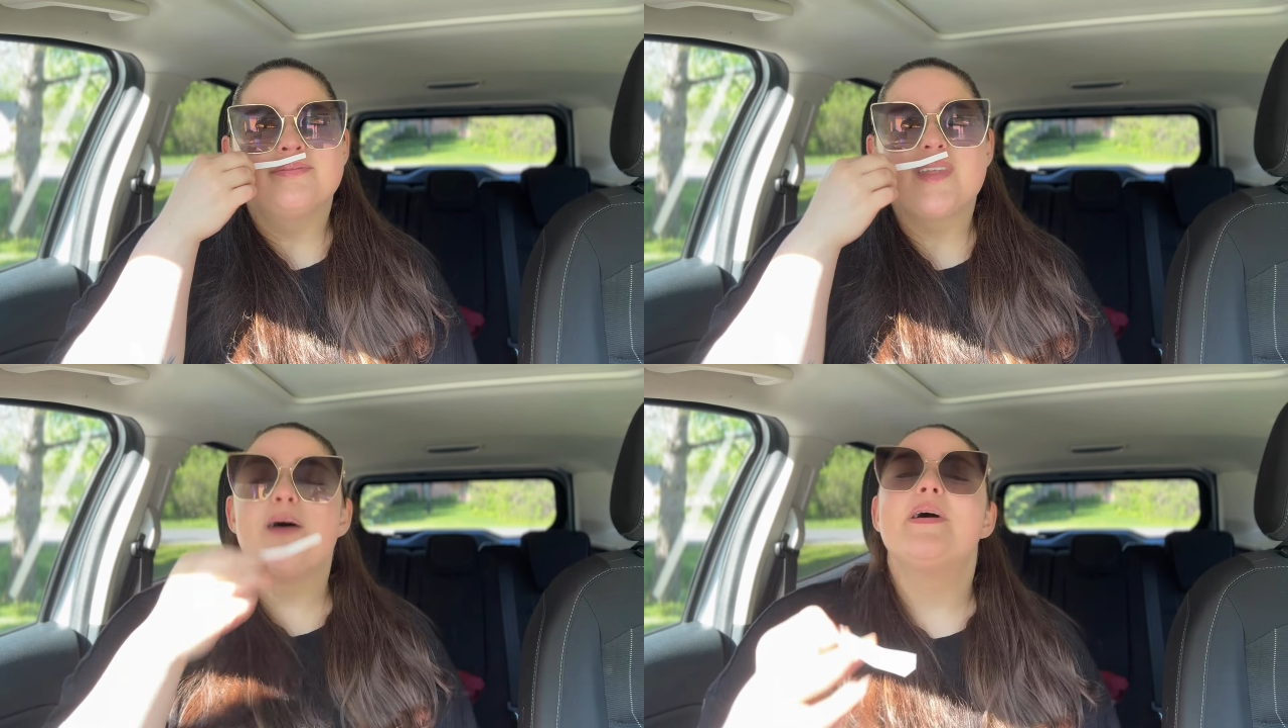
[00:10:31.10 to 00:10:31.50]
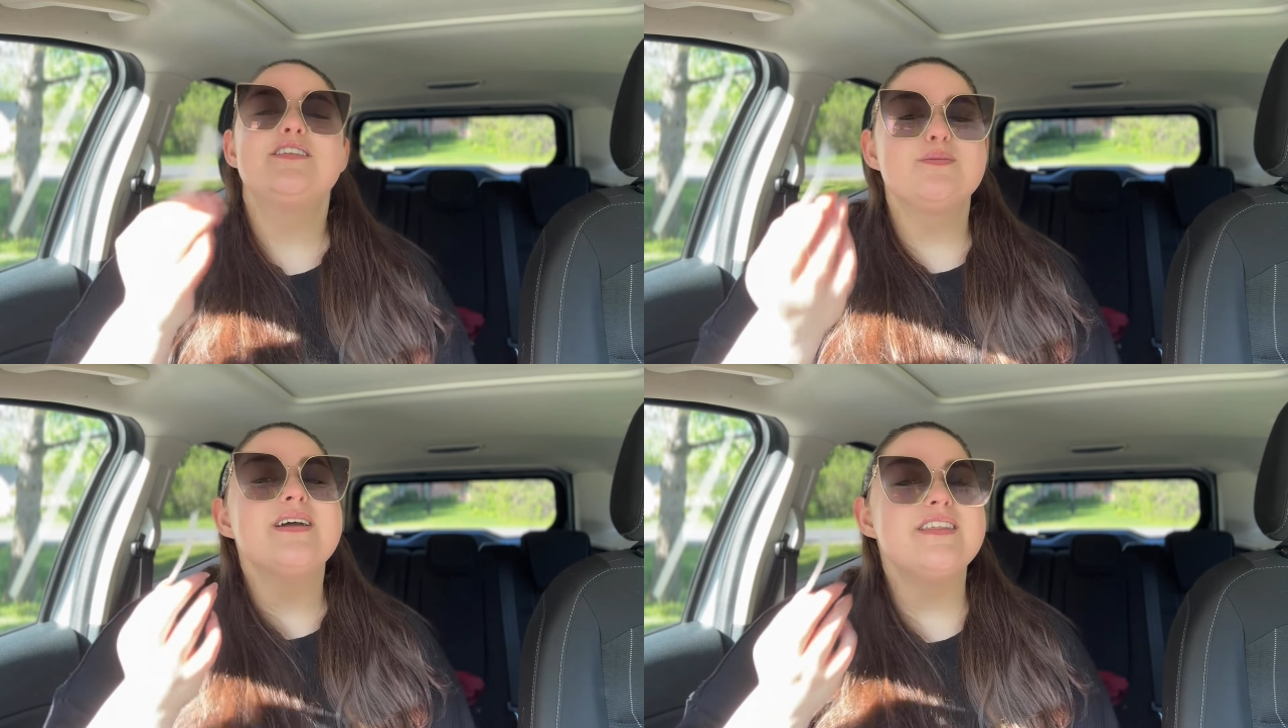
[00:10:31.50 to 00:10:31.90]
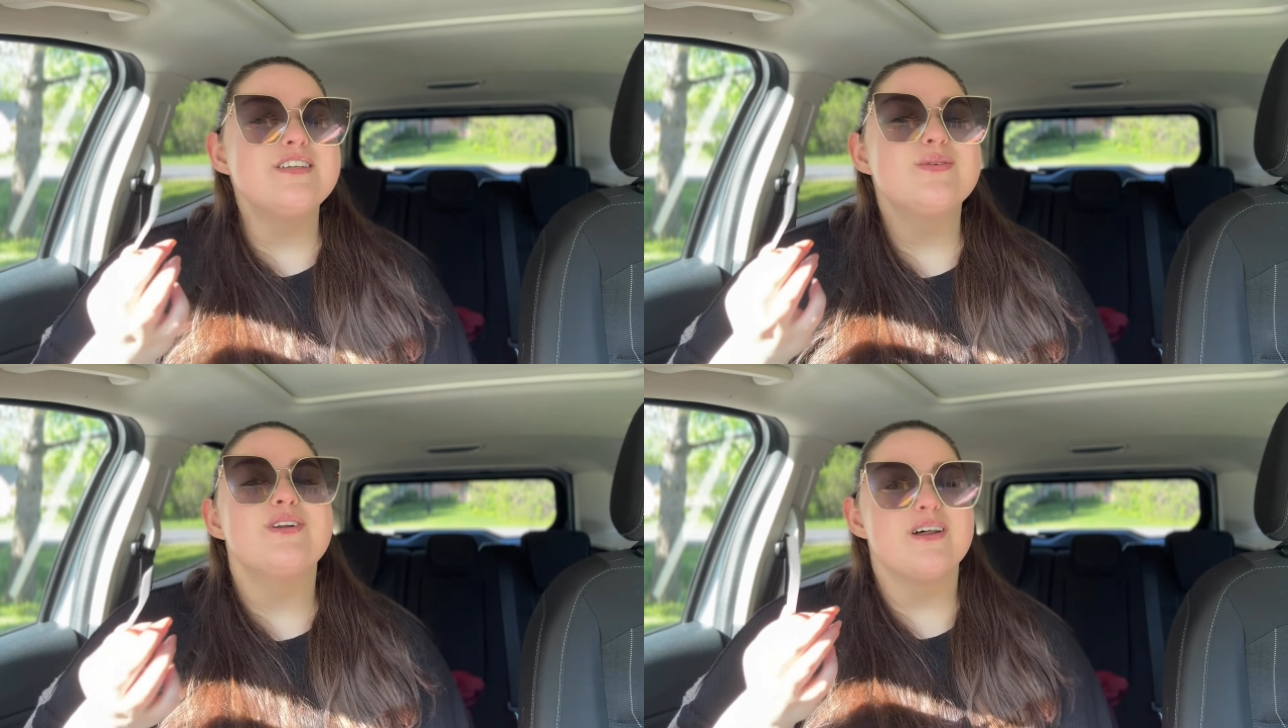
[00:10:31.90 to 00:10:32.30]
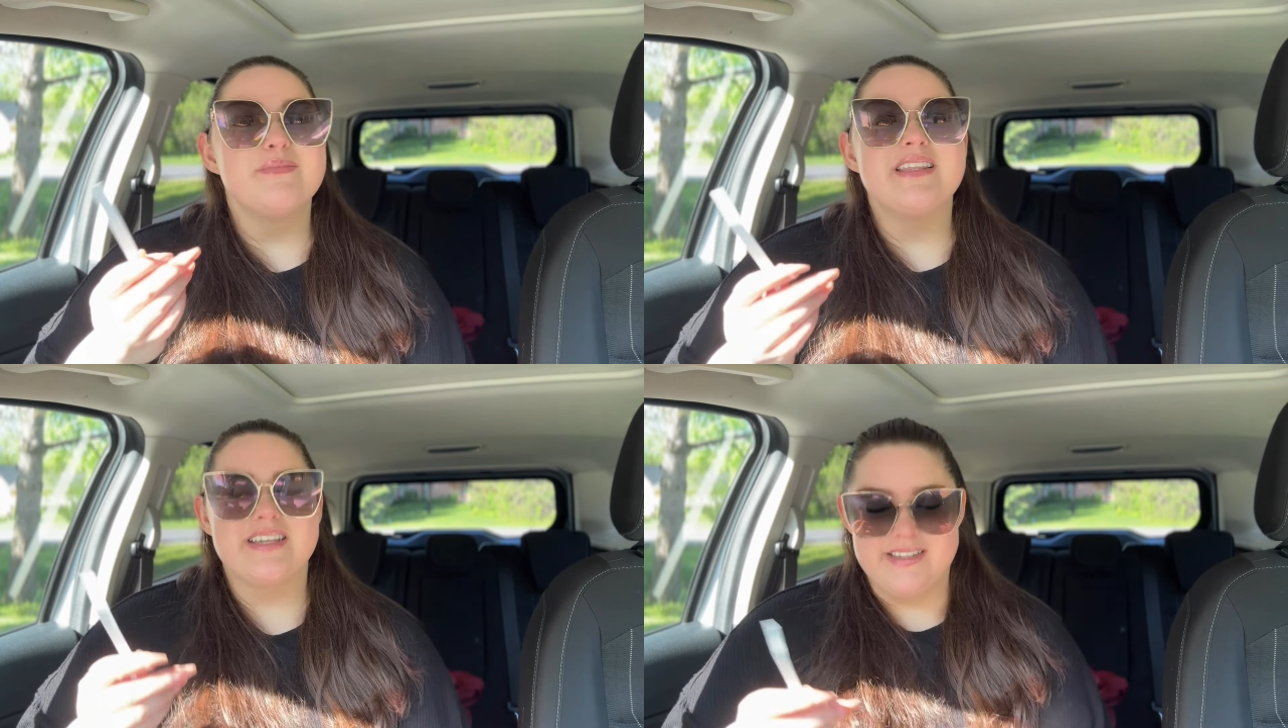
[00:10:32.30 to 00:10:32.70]
I might spray this one on
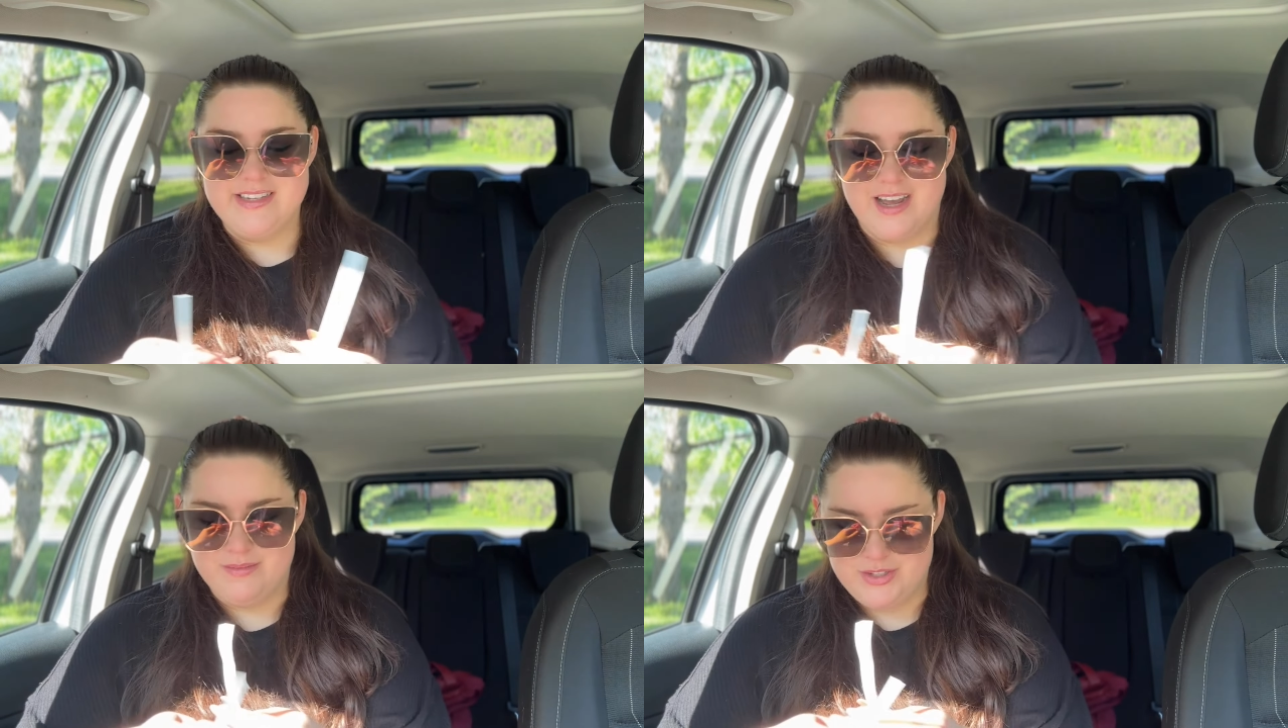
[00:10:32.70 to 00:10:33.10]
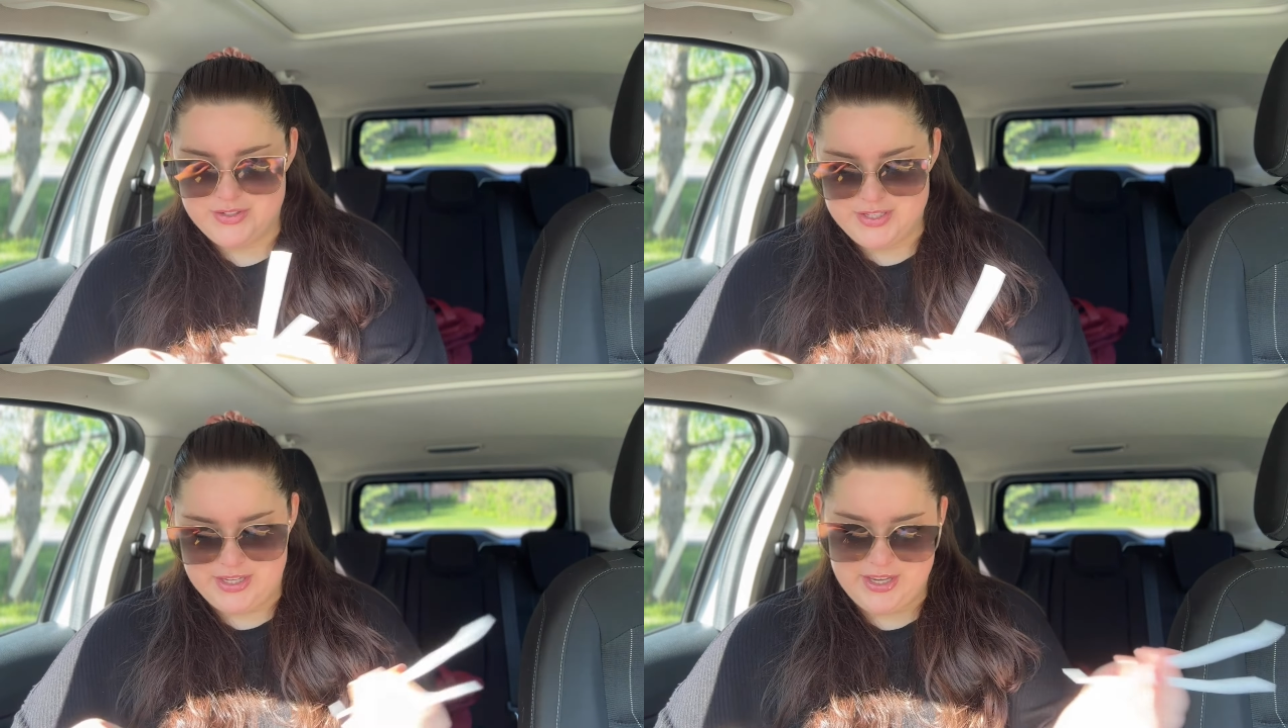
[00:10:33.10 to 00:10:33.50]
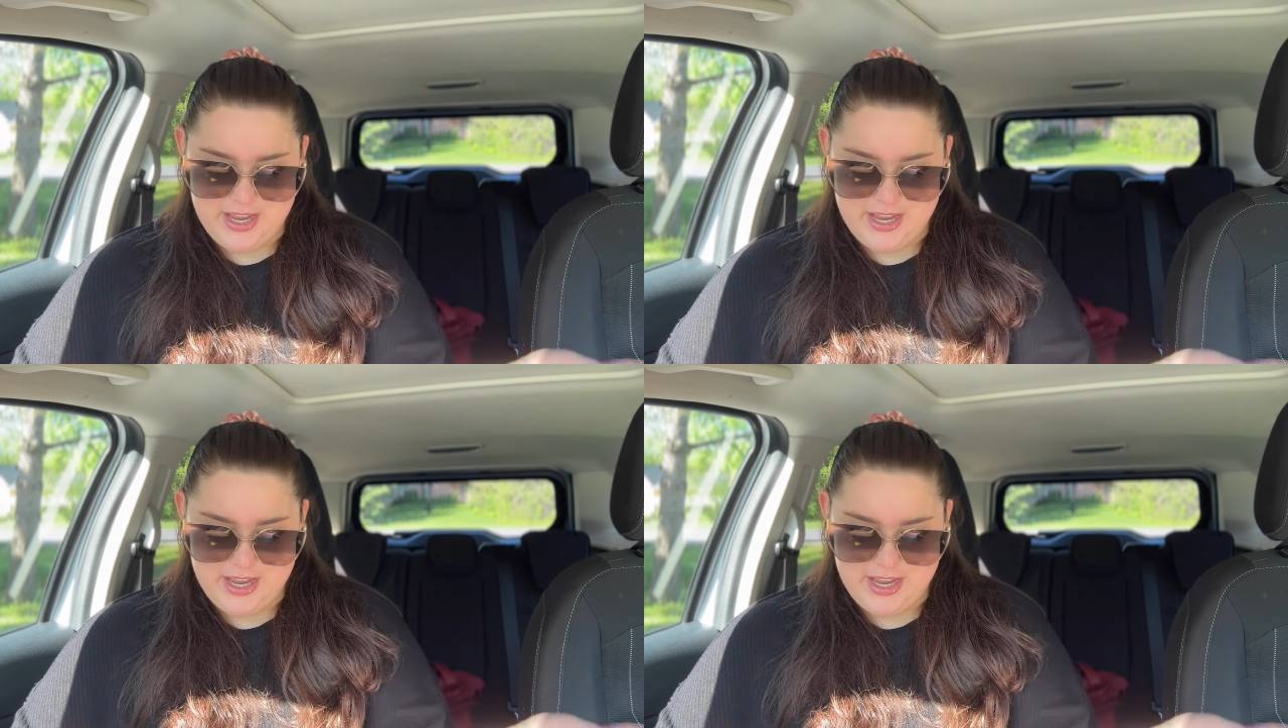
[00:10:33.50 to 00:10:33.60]
me this time to see